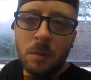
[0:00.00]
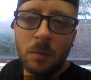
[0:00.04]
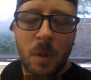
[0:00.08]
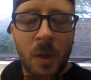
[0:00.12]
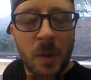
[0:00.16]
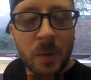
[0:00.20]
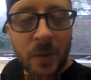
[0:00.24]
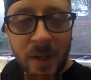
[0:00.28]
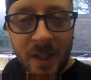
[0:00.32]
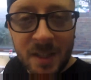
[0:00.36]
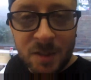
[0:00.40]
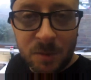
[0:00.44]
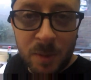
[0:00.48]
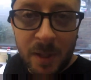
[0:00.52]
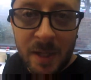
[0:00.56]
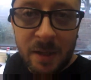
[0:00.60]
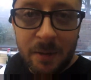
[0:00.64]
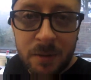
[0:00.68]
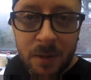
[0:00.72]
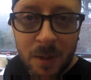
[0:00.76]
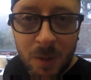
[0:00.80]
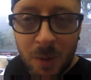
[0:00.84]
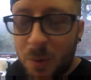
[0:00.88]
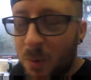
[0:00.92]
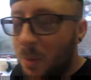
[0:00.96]
Well, guys, we're
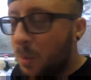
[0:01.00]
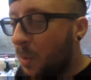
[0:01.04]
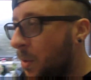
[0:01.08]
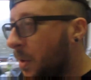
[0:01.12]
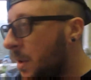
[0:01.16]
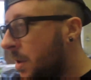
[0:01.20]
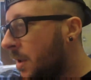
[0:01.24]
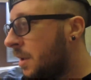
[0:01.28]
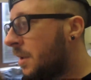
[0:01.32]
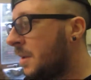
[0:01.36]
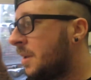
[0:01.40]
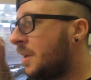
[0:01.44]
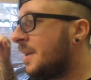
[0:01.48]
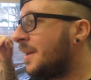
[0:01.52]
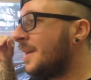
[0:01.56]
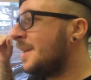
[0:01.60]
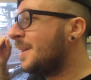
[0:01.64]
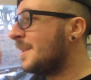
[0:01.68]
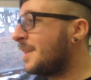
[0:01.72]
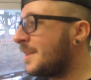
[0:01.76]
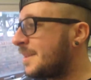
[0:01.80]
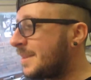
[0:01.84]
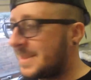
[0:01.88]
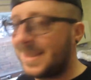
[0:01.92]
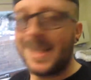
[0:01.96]
here at the hall
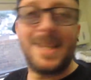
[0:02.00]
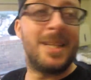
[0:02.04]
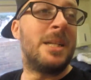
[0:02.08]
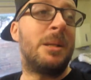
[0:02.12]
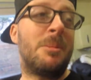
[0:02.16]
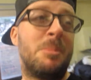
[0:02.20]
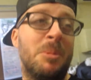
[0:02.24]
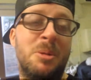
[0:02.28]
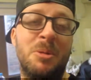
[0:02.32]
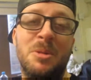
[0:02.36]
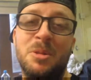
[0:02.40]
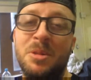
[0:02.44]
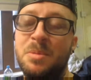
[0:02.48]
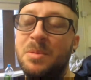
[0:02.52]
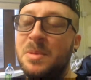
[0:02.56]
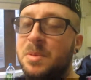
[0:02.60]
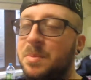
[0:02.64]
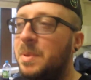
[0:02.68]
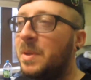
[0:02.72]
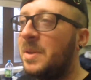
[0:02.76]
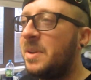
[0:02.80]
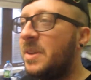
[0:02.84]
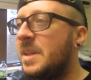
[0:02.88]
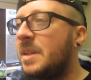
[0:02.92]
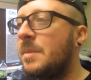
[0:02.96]
setting up the Christmas
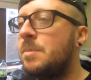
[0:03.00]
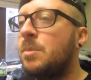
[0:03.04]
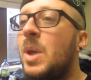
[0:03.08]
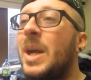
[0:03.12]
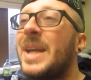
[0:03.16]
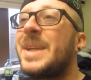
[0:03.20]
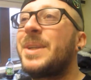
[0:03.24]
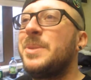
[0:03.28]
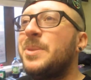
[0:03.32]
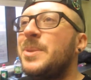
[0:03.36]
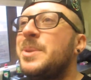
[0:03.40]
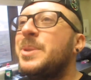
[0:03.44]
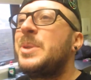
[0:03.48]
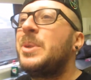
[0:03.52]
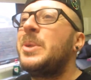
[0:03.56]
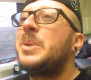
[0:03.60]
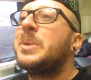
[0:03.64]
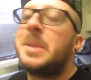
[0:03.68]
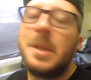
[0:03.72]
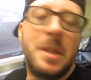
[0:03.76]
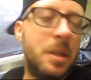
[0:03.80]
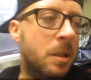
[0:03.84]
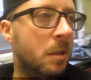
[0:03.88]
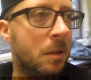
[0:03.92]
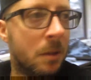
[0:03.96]
party. My good
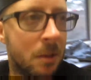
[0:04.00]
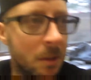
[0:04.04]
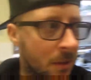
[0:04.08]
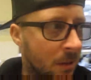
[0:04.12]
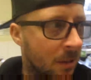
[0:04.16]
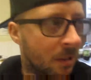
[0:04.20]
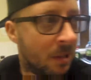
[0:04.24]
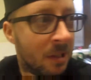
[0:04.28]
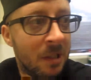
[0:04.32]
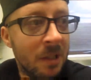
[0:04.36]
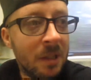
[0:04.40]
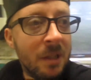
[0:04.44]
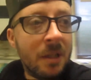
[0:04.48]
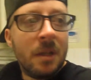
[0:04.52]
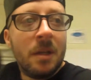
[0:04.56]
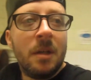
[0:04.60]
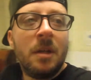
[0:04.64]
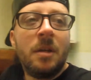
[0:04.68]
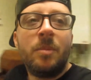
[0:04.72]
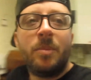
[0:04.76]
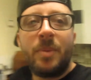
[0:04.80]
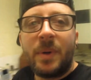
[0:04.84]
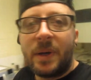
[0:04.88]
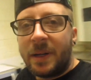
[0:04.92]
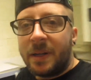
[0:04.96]
God.
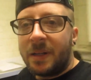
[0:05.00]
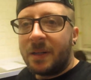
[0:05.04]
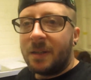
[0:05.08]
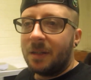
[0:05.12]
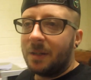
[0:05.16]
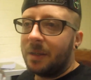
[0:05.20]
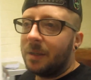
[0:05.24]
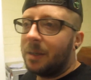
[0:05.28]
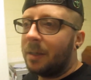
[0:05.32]
But